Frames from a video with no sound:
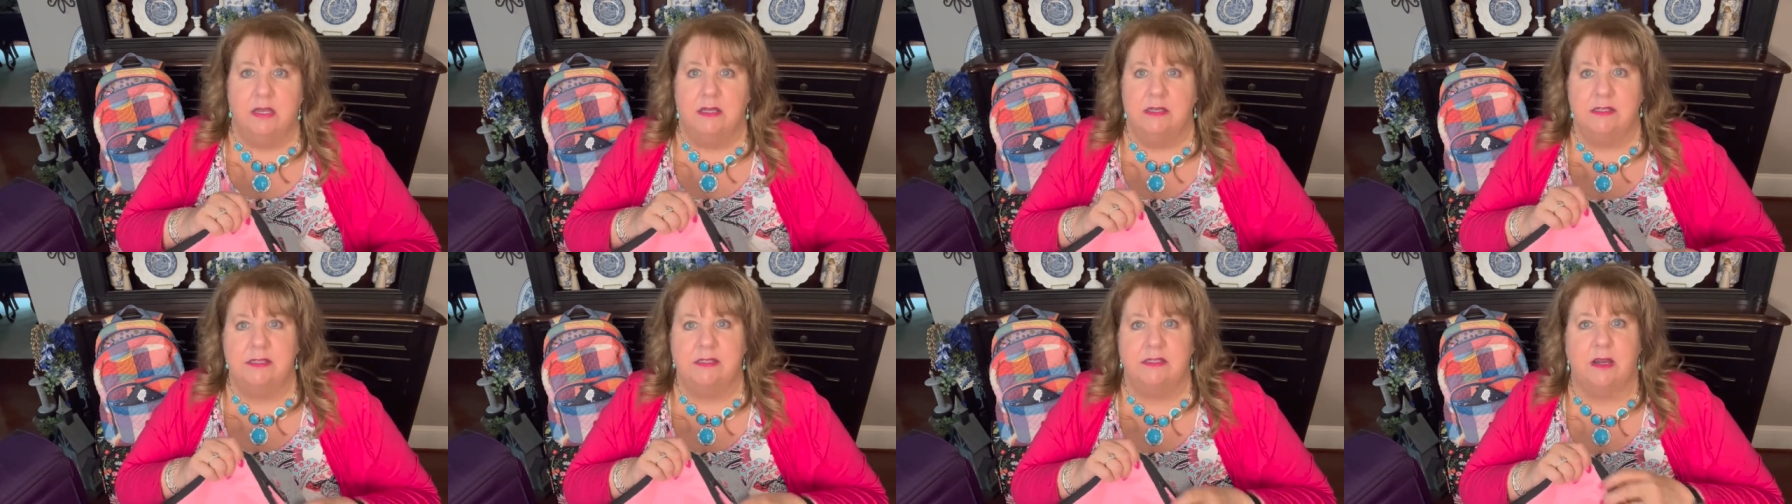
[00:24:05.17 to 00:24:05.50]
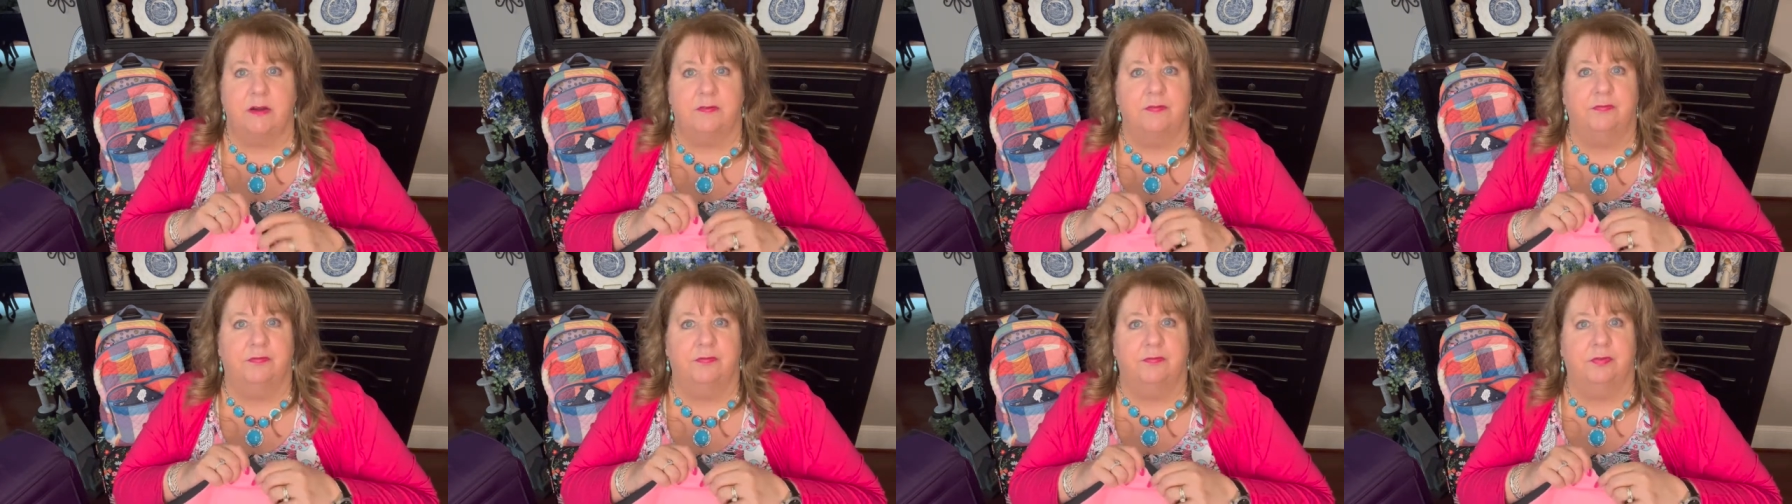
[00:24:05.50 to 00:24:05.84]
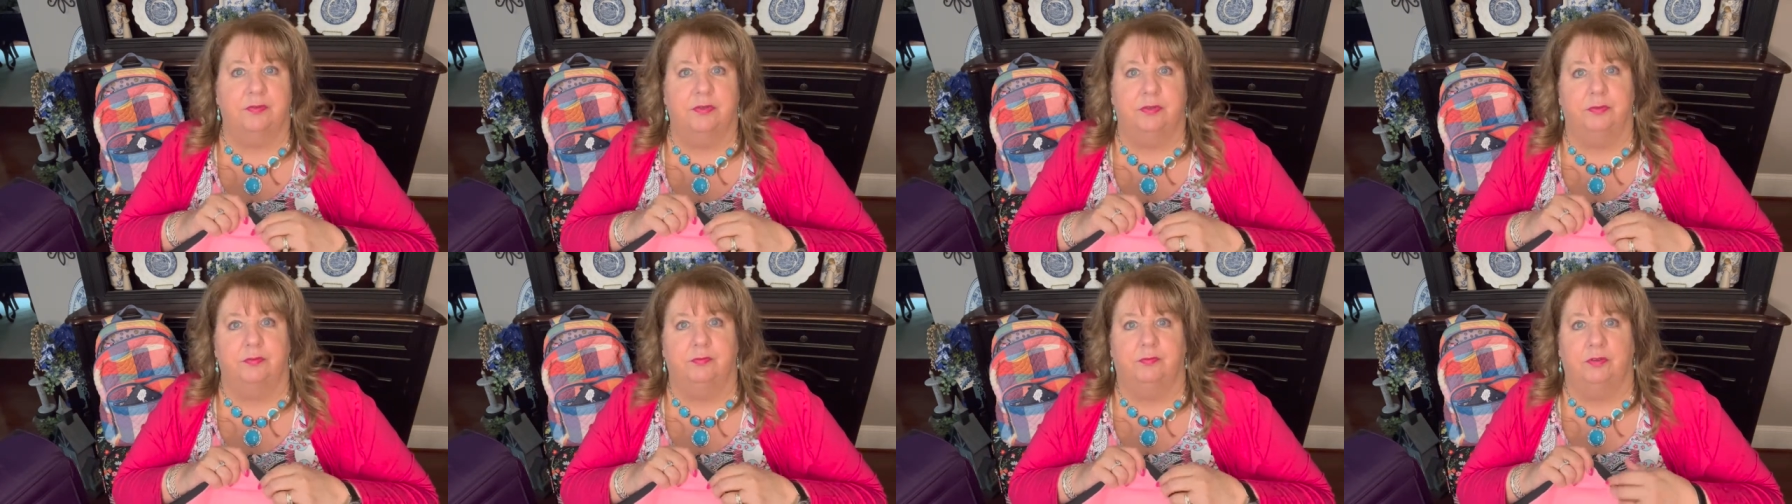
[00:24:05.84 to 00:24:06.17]
stuff
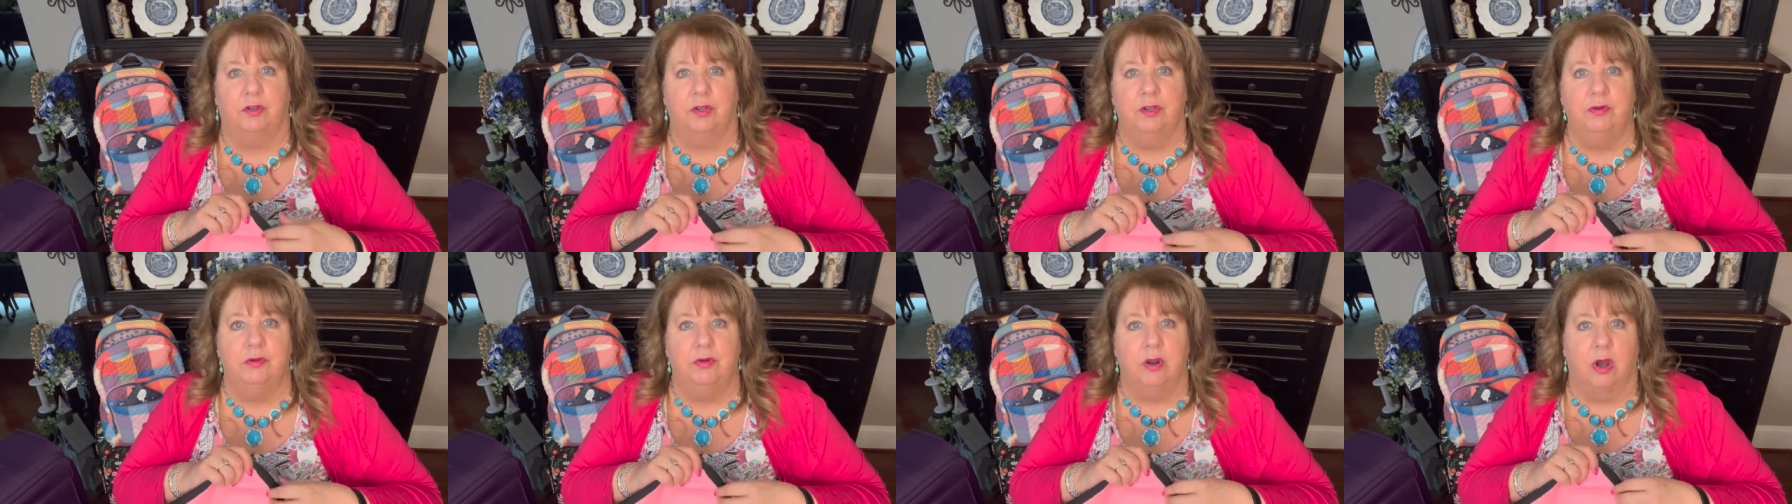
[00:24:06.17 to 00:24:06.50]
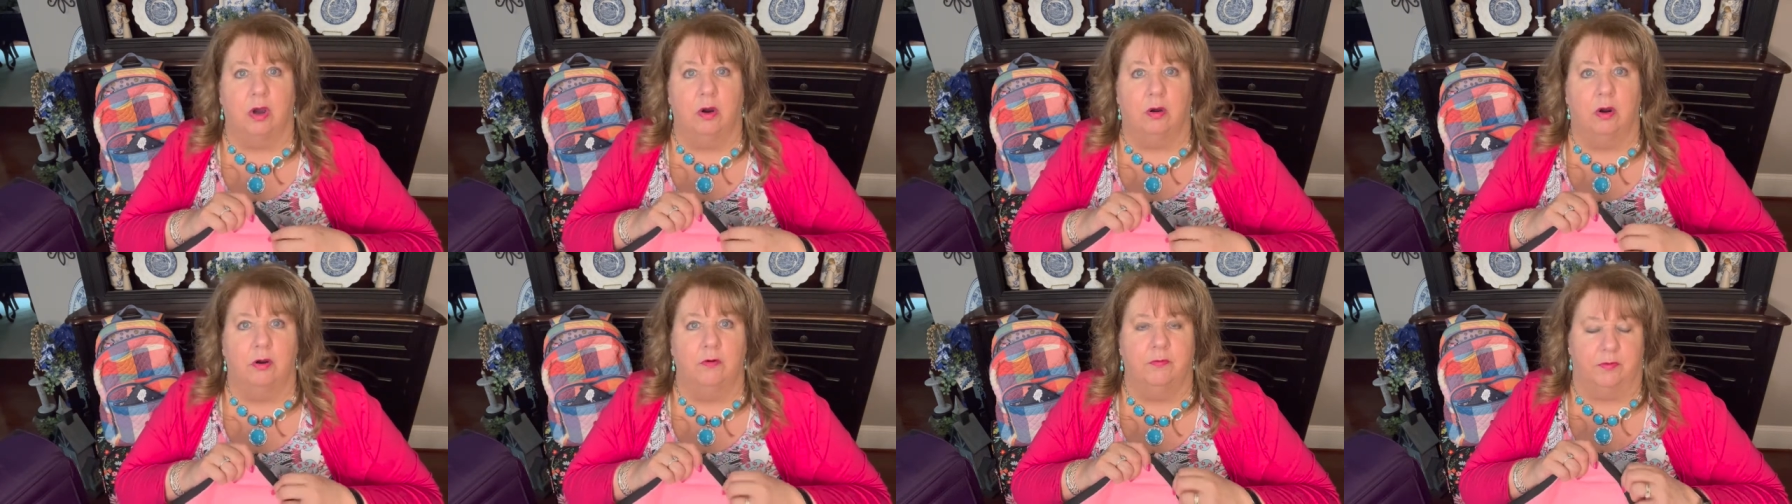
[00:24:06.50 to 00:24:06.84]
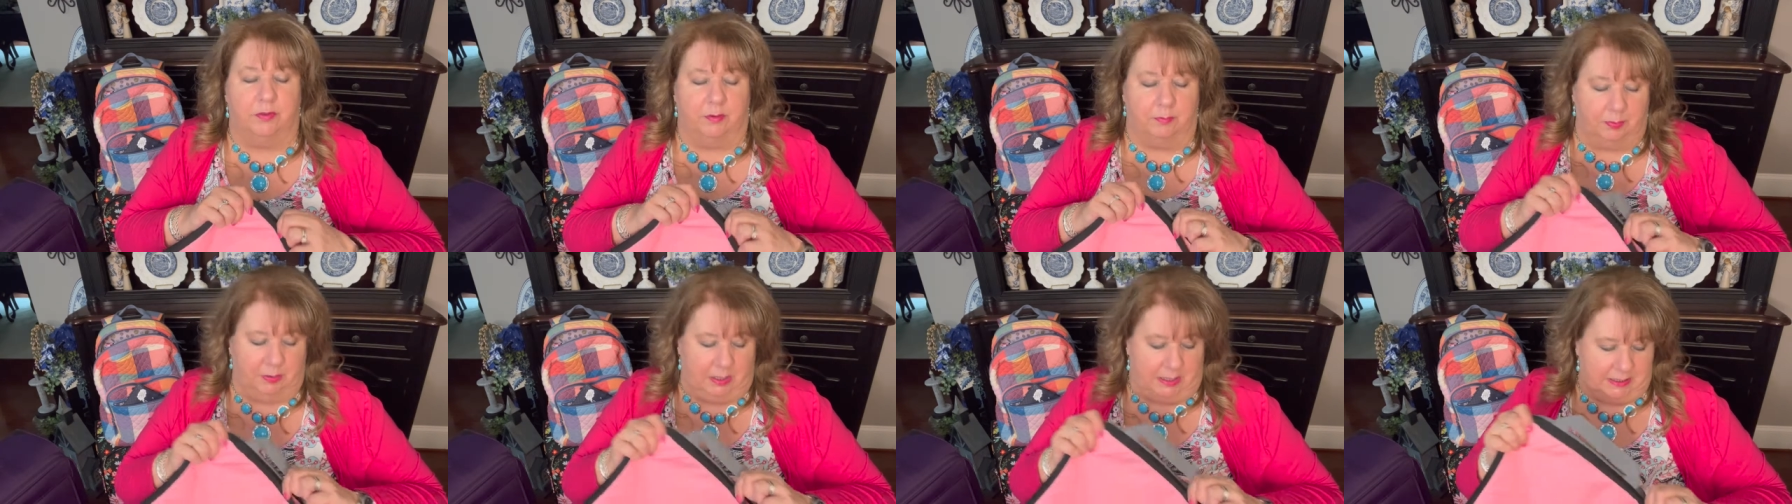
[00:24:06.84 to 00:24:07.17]
floon all over
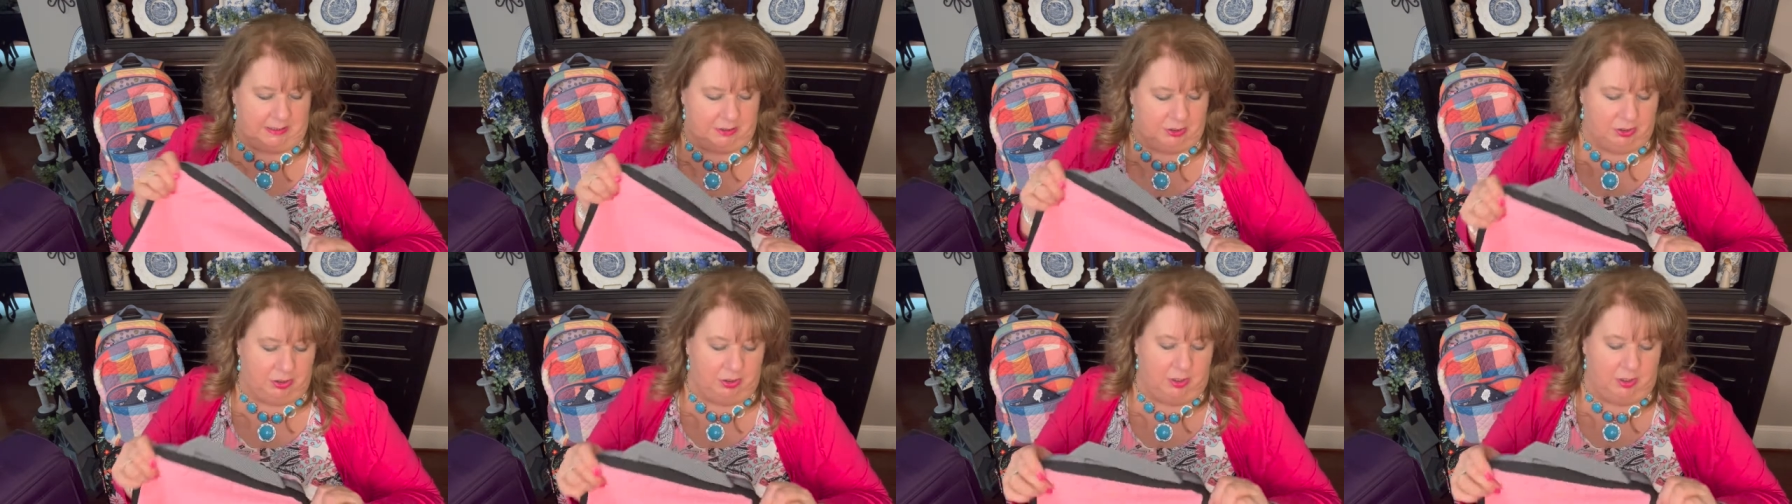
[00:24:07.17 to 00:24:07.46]
the place.